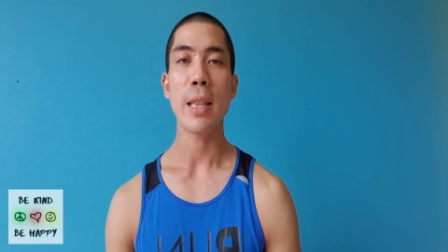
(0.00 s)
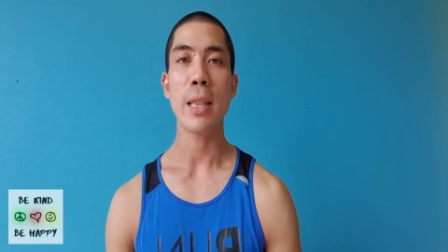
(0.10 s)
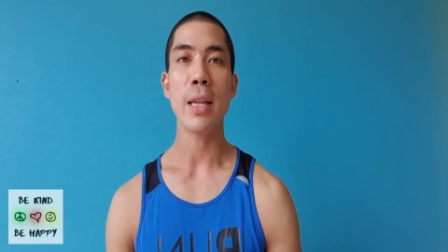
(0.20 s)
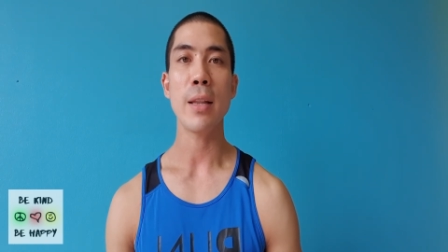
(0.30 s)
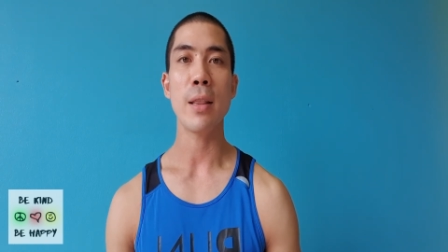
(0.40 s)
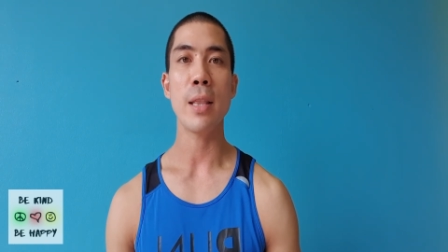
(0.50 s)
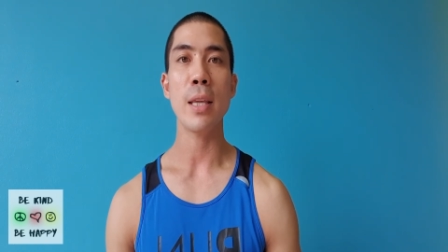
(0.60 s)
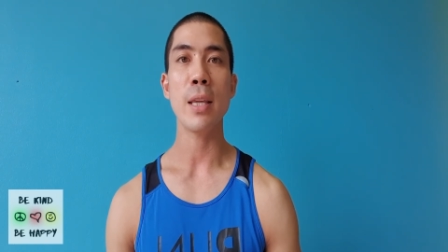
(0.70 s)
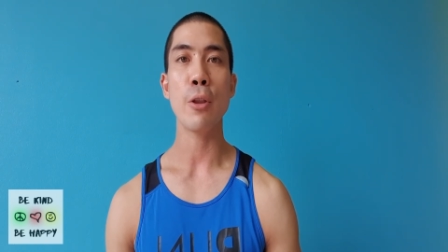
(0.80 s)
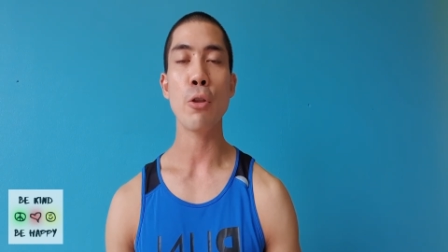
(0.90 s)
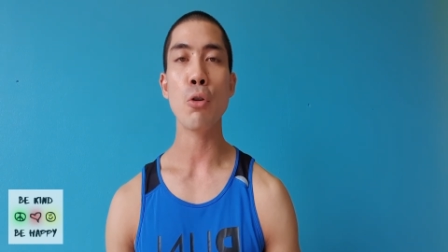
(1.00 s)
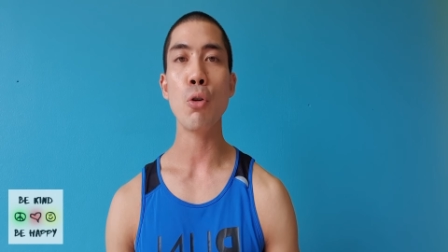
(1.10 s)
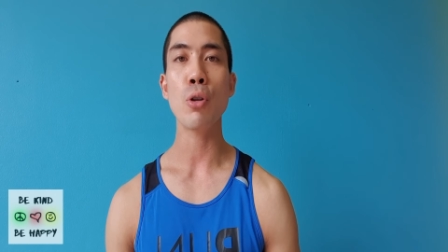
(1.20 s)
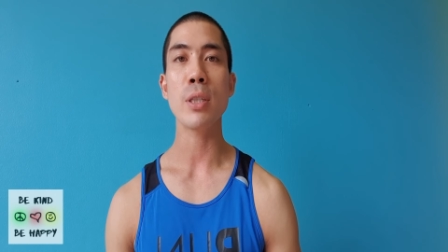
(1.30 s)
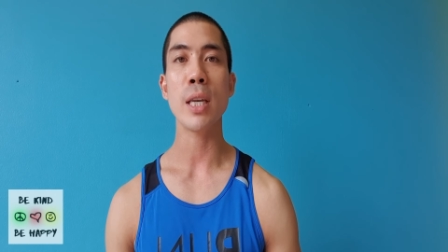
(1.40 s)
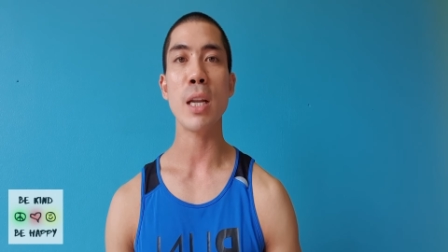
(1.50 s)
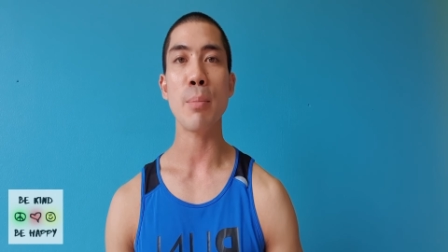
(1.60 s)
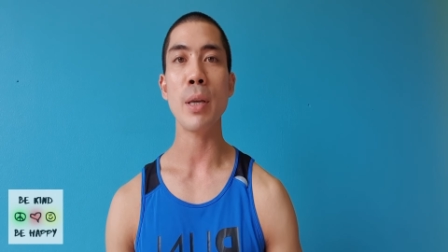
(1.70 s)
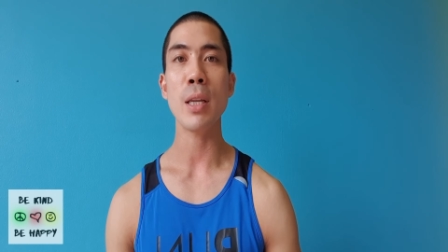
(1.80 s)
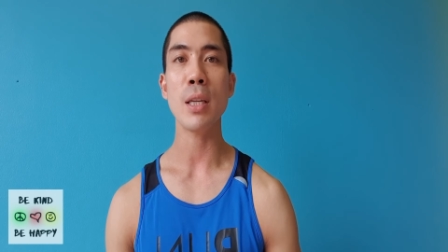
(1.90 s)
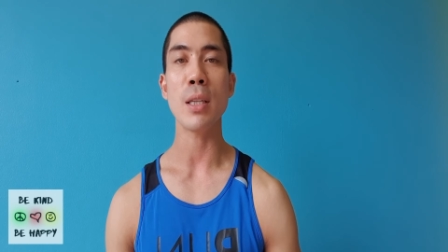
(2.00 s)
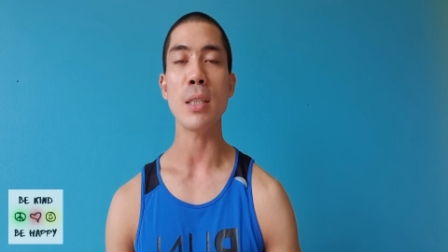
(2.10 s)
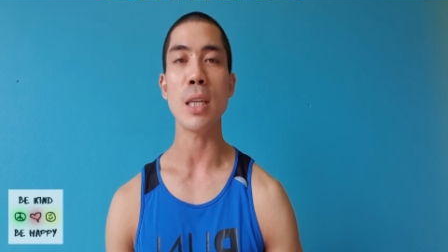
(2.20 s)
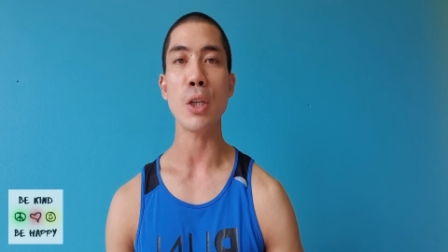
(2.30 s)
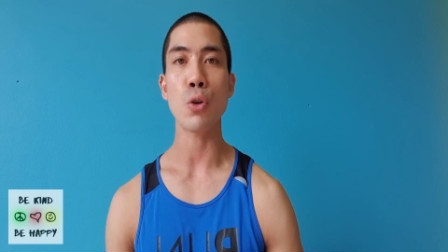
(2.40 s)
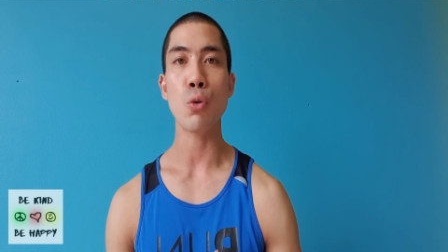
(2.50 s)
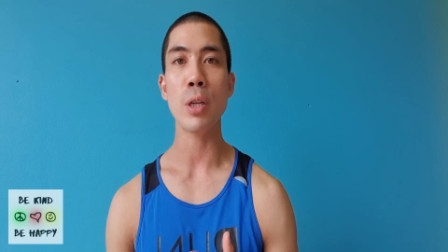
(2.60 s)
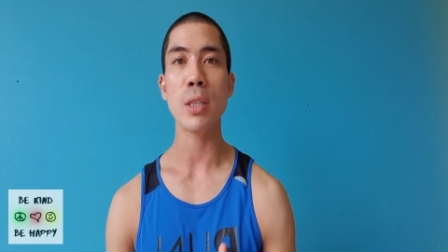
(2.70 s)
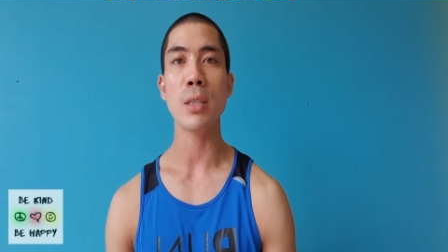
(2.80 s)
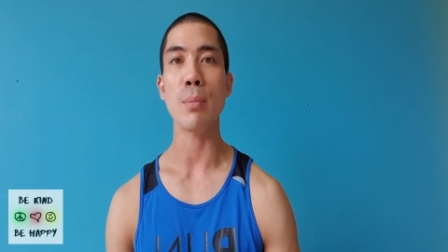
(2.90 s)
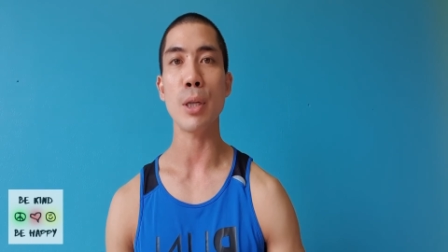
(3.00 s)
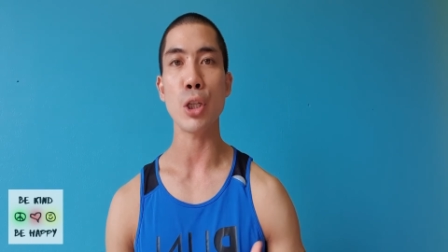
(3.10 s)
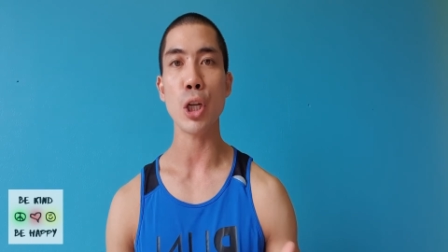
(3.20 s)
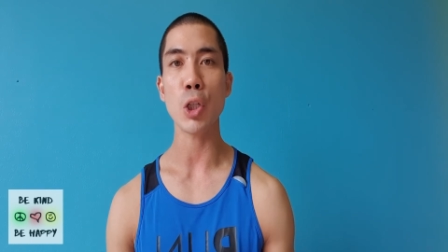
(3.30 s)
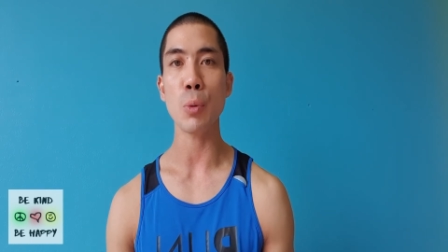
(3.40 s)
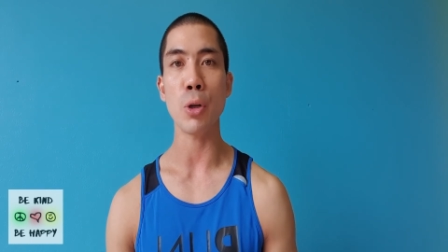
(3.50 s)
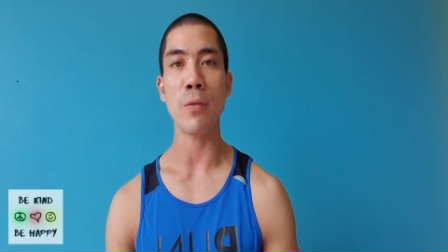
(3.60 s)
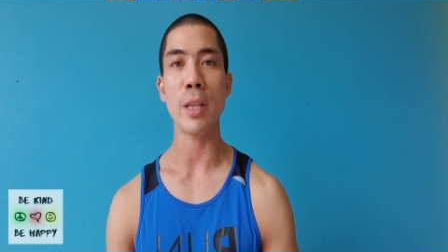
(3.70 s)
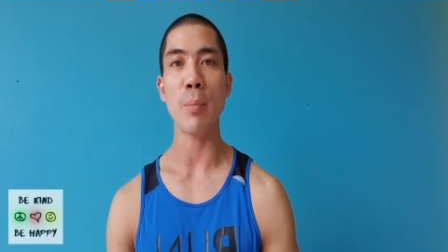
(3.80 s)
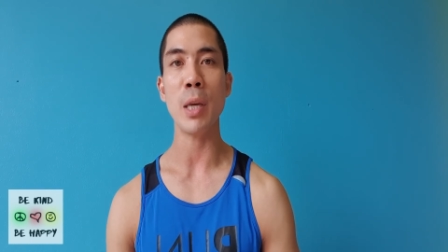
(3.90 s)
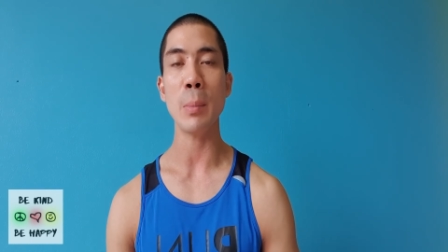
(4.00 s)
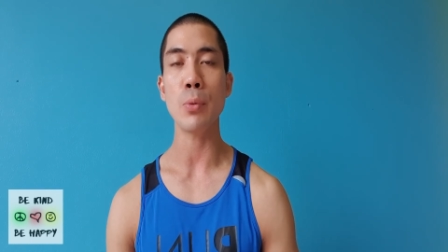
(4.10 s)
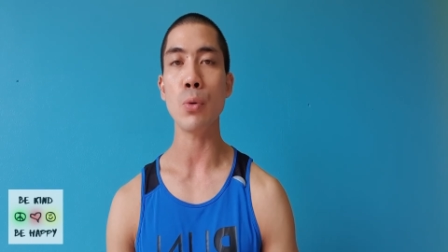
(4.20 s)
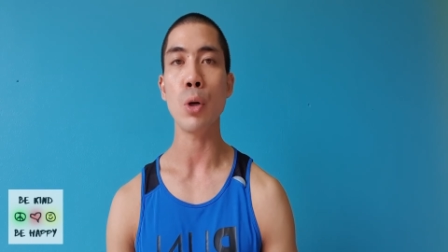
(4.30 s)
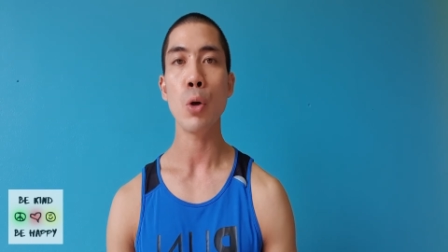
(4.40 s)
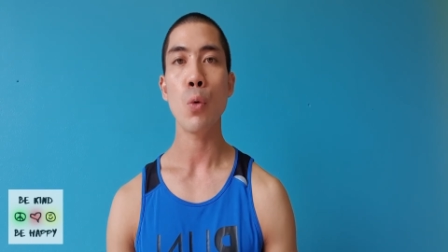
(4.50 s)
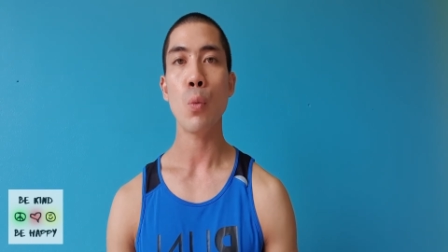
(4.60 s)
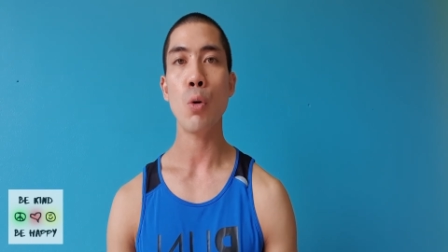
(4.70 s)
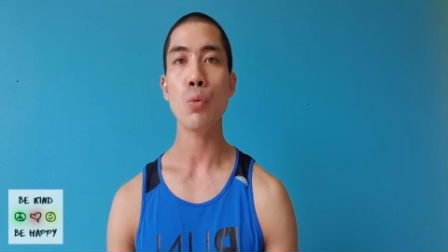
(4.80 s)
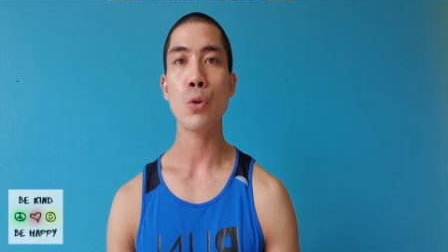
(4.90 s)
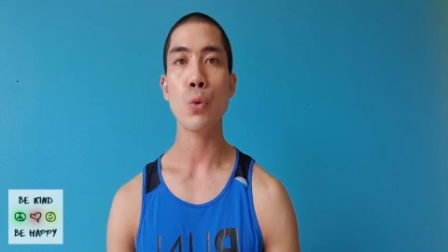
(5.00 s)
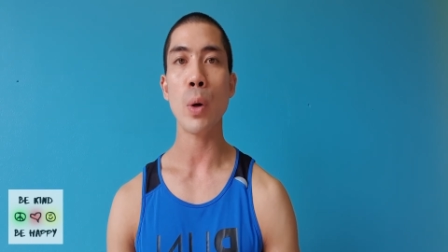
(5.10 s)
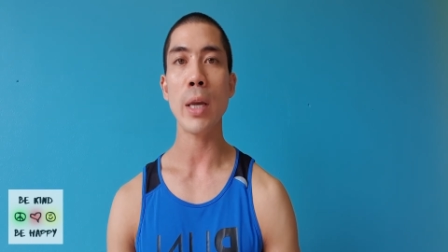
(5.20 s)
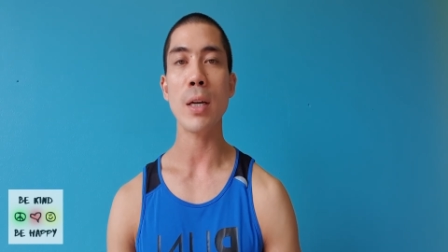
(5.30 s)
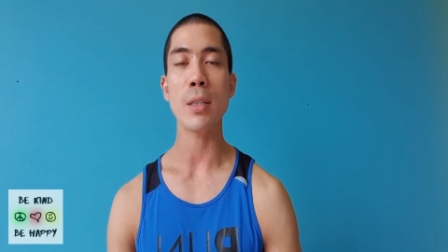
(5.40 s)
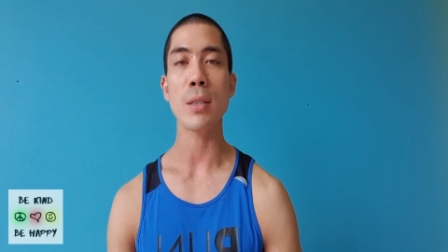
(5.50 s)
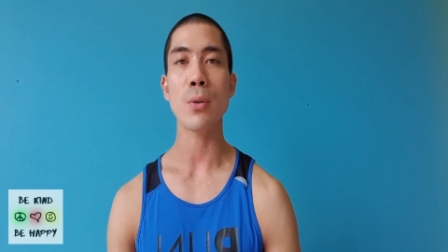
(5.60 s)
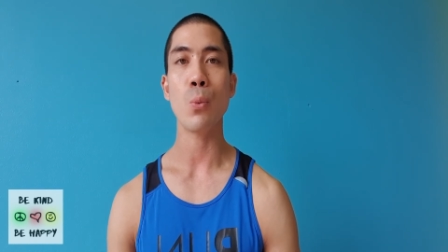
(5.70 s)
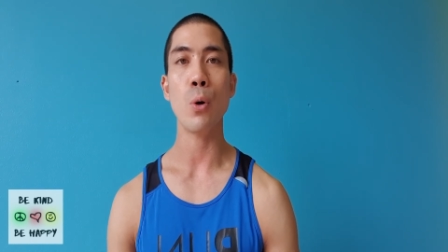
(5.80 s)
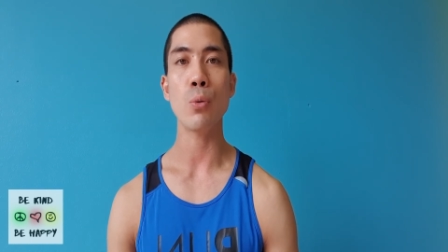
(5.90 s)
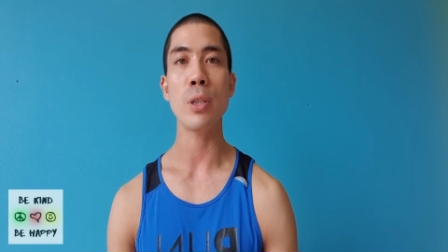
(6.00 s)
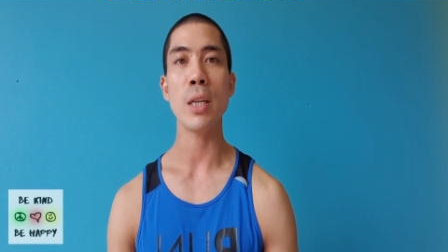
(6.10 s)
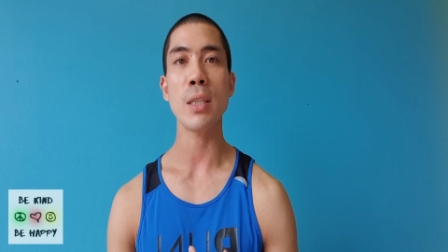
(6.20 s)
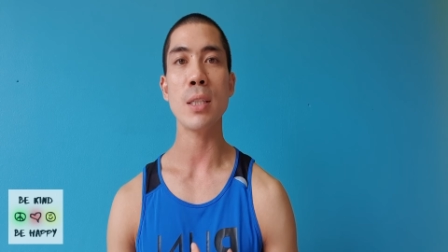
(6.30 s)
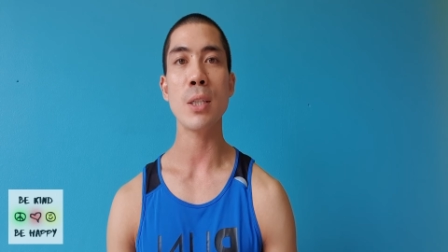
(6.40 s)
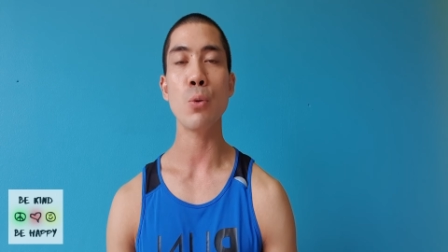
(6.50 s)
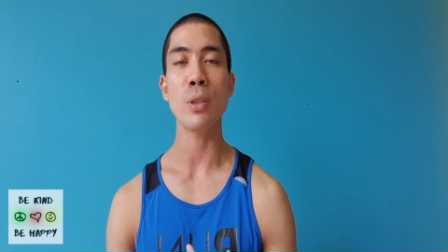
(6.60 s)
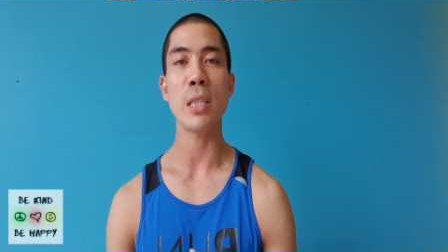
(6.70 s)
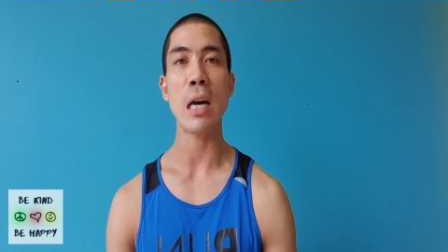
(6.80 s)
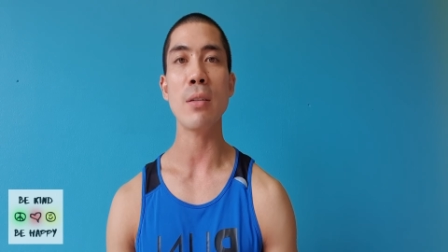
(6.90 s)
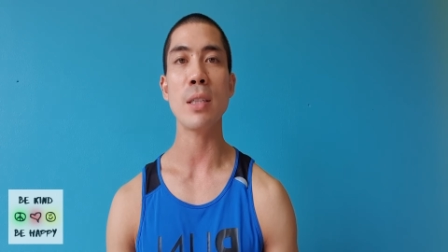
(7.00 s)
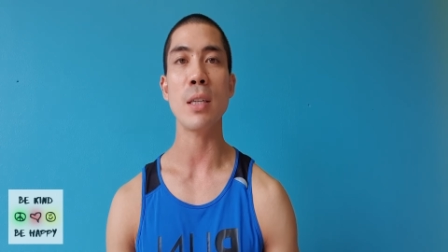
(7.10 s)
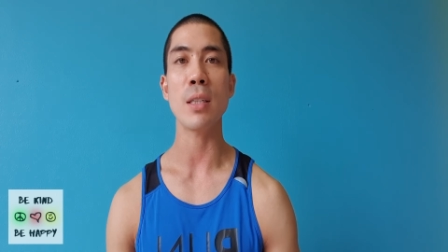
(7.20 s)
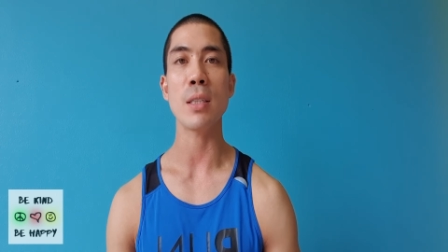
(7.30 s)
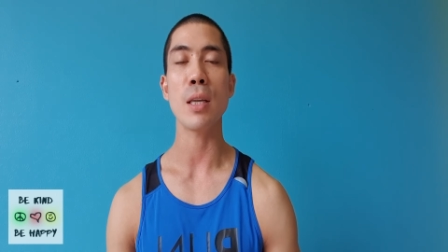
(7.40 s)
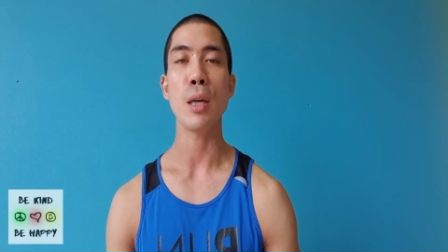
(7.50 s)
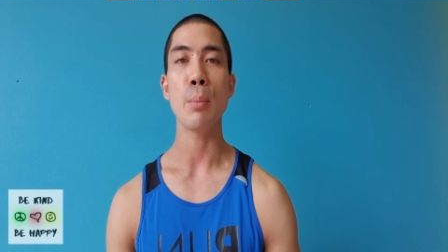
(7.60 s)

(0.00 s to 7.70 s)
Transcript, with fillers: then the thoughts and opinions and criticism and judgment of other people won't sway us, won't instill doubt in us,